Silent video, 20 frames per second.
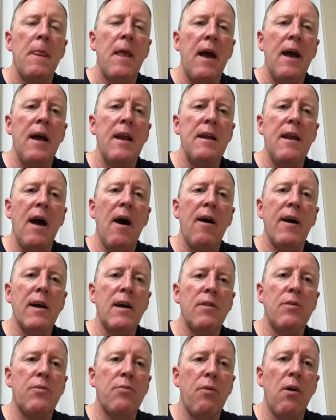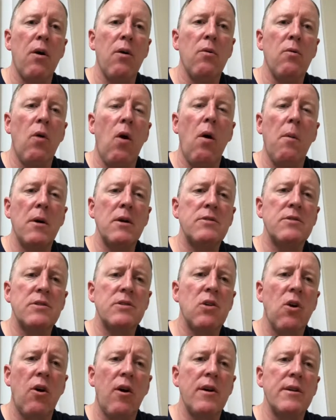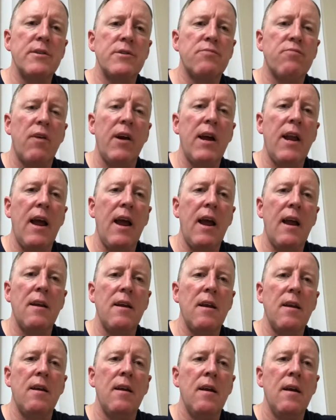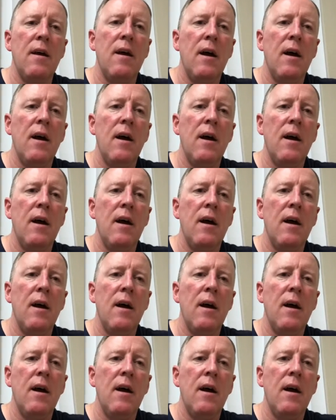and now I can throw almost as hard as right-handed,